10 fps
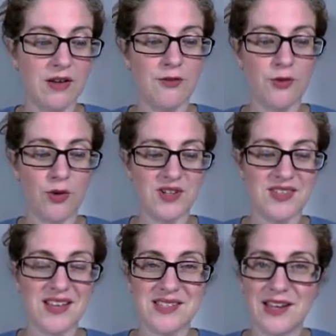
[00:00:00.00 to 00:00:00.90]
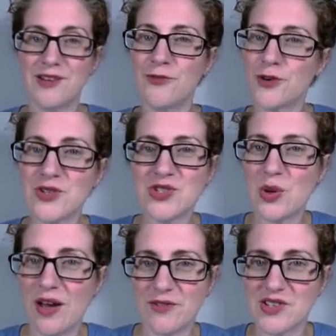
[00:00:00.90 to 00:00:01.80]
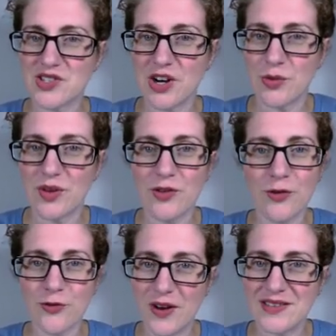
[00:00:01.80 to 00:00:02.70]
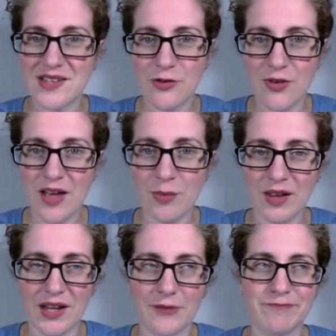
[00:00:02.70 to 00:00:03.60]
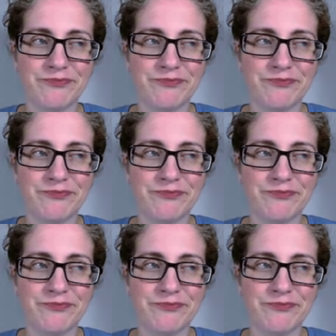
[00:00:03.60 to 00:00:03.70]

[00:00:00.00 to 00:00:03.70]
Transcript: of course, they said first you have to start with your friends and family.